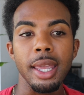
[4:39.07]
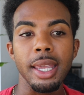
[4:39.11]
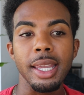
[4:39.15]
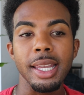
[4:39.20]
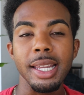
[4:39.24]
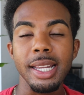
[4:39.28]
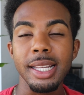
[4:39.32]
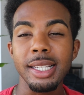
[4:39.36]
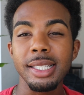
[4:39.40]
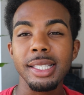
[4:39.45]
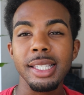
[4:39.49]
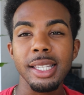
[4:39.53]

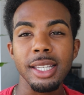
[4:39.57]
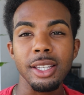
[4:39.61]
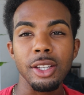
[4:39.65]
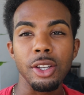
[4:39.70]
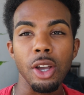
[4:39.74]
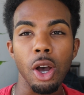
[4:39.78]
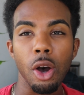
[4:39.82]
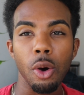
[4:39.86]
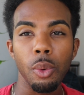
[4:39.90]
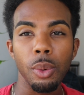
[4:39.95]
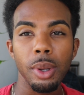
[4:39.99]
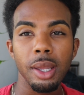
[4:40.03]

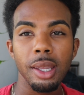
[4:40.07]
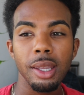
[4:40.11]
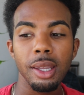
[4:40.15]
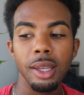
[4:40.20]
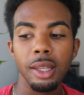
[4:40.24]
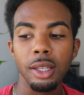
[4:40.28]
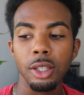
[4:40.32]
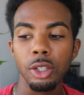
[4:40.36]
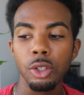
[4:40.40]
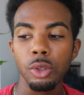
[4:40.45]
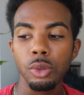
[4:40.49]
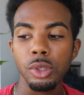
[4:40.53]
easygoing
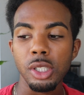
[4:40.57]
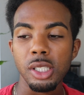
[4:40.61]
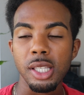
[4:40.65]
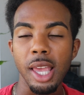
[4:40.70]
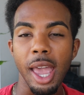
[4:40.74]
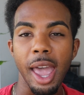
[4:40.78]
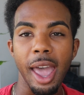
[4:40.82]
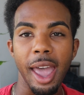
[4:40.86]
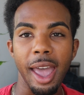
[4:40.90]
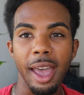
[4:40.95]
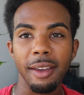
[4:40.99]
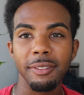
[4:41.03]
and you just
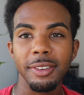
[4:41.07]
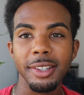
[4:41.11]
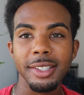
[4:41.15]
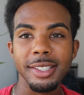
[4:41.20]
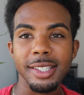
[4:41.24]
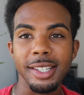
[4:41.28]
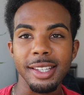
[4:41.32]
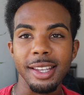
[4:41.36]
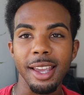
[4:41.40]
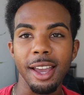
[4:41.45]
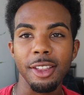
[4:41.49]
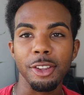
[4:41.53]
have it
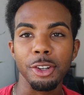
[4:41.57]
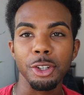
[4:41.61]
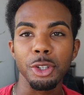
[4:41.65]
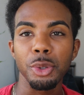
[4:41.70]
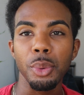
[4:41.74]
together.